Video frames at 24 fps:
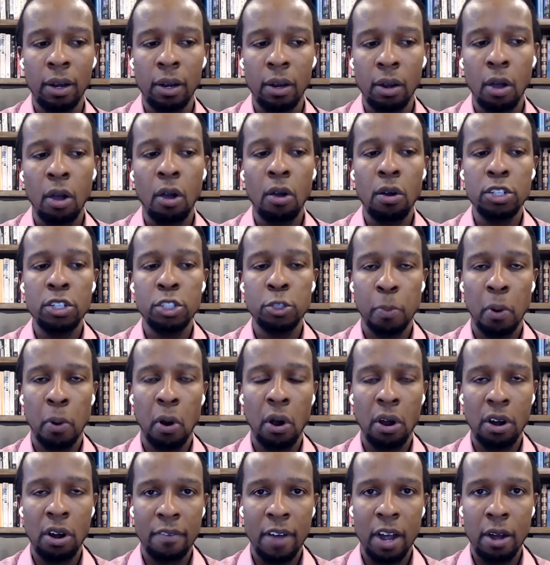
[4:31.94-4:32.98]
A large
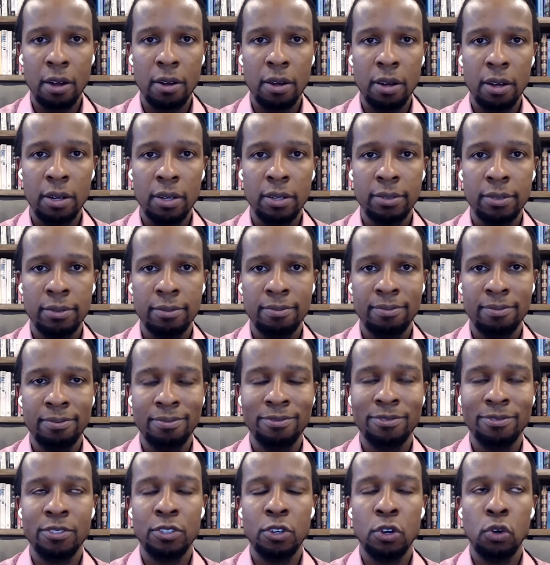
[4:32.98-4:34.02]
part of our
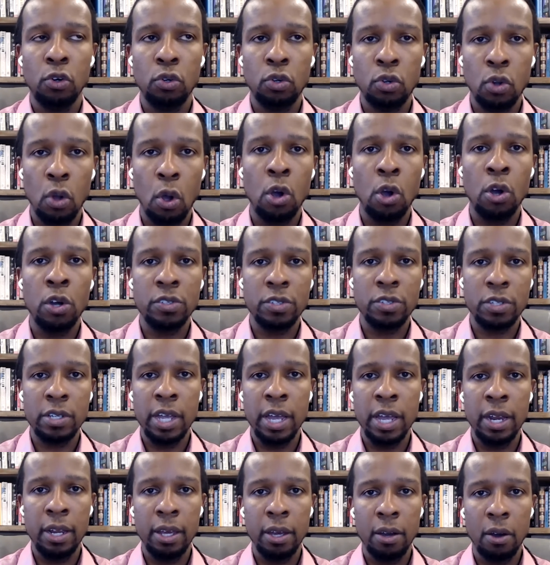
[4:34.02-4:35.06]

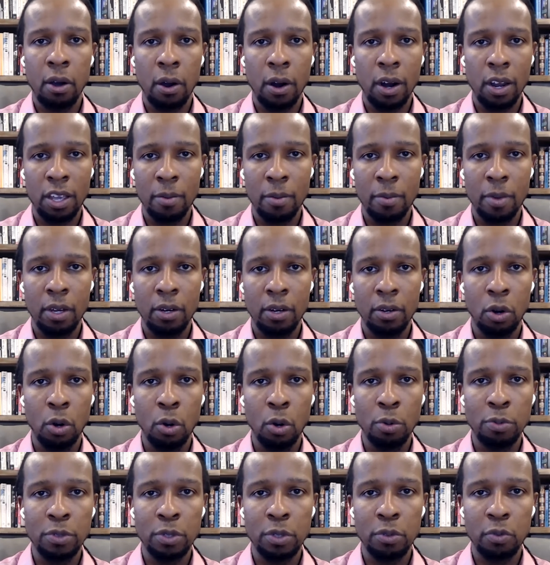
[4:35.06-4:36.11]
longstanding argument
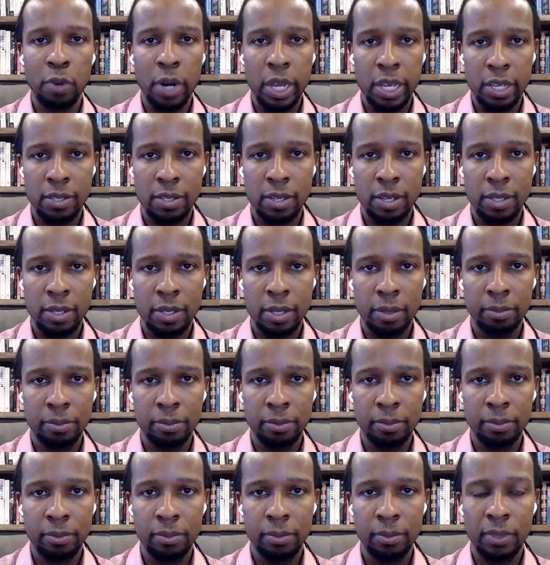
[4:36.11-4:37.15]
over racism,
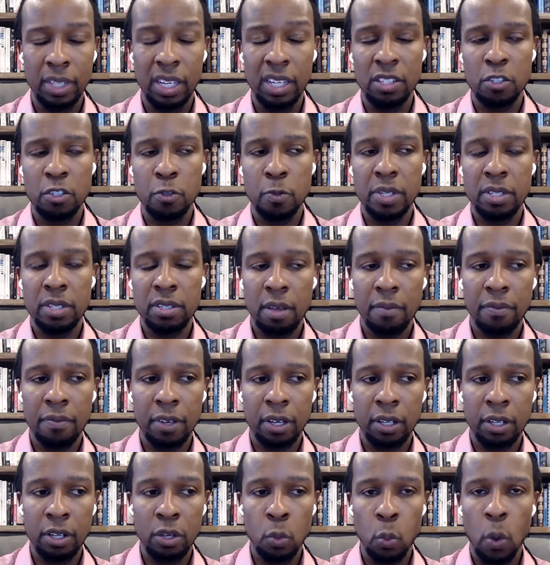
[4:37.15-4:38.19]
and
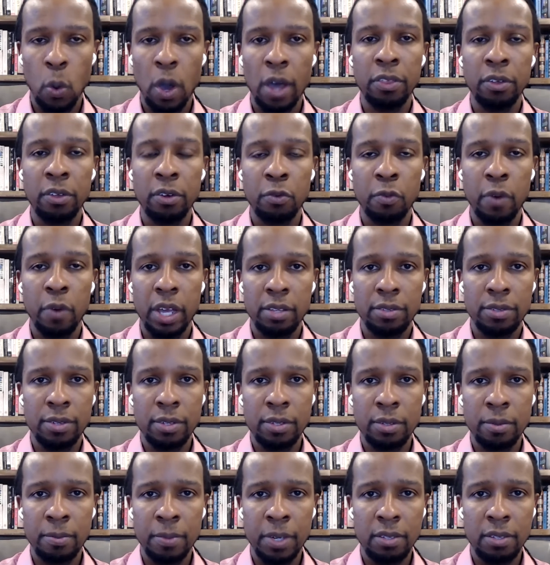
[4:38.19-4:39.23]
specifically whether
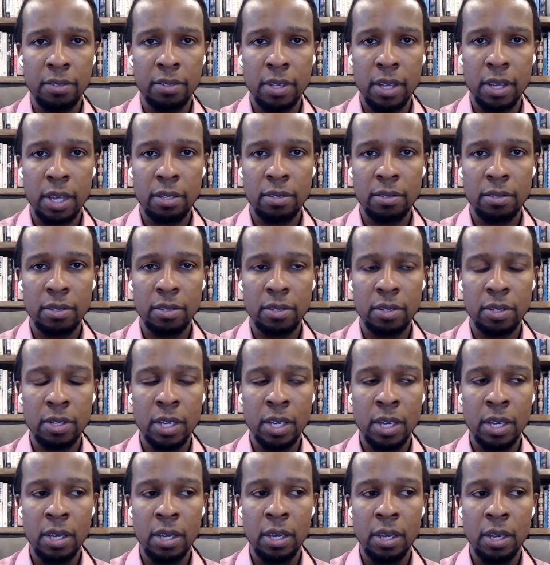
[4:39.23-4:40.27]
racism exists,
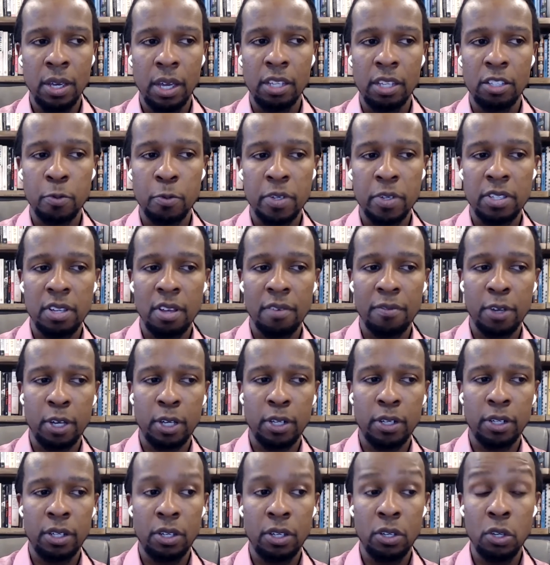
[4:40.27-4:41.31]
and
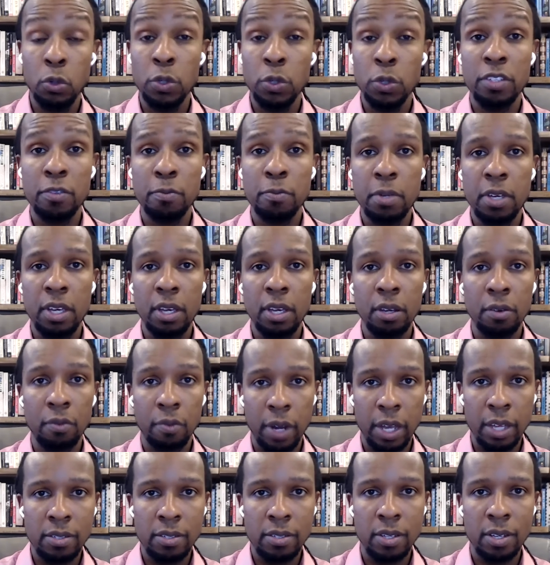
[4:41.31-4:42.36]
specifically who is being
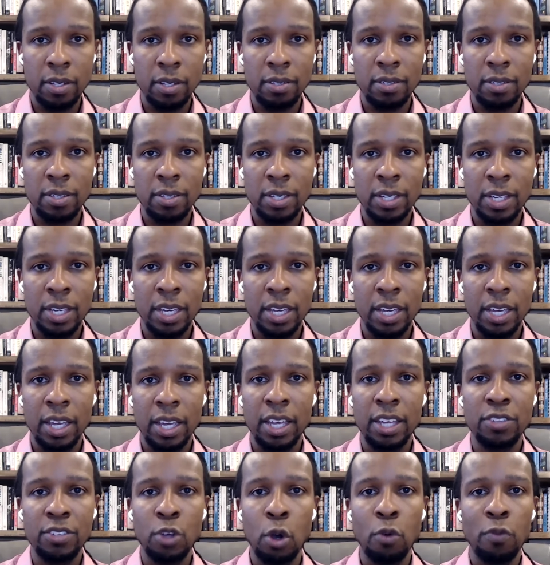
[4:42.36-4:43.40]
racist,
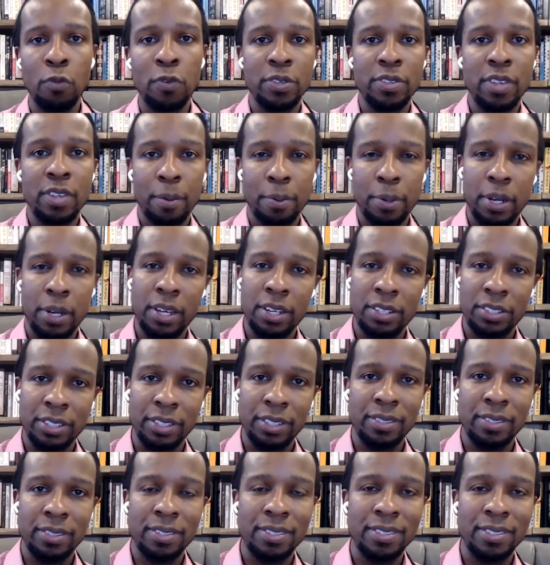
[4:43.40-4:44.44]
is over
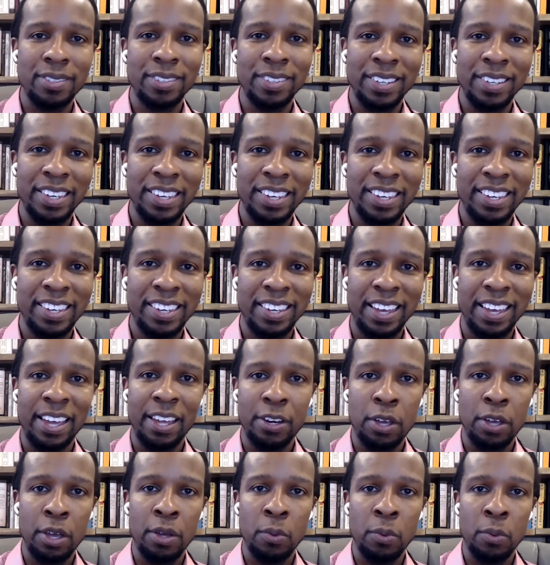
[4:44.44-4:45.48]
definitions
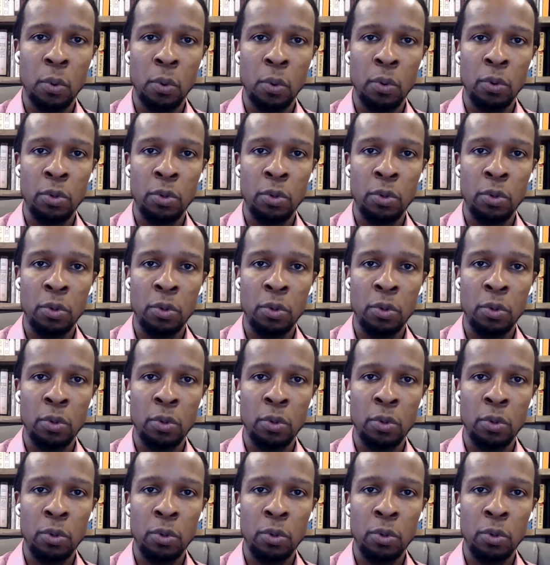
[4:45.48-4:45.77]
and it,